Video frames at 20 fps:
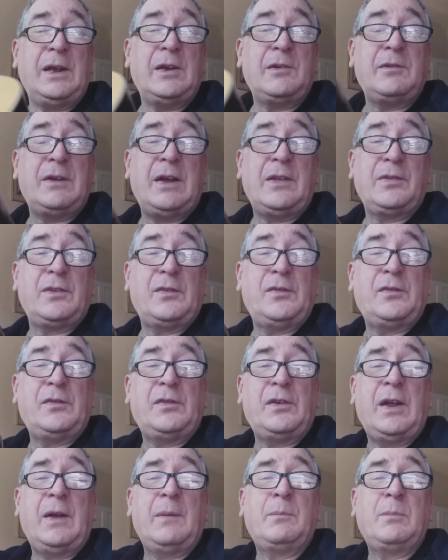around the
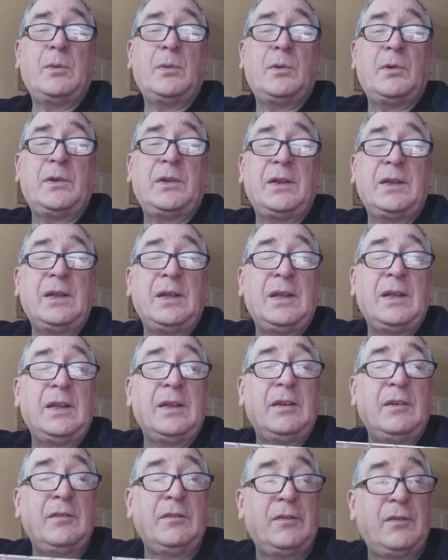fretboard
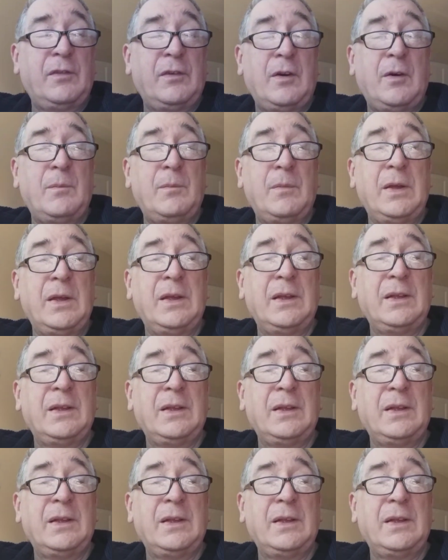from